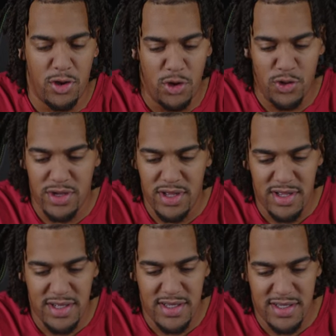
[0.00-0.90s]
Oh,
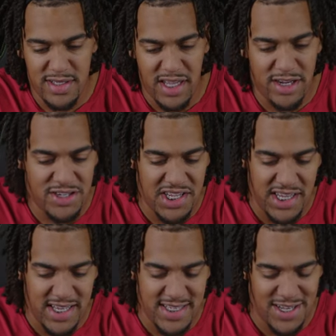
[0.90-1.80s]
there she
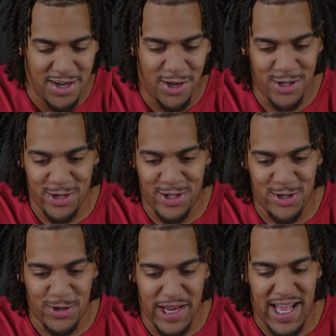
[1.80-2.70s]
is in all her glory.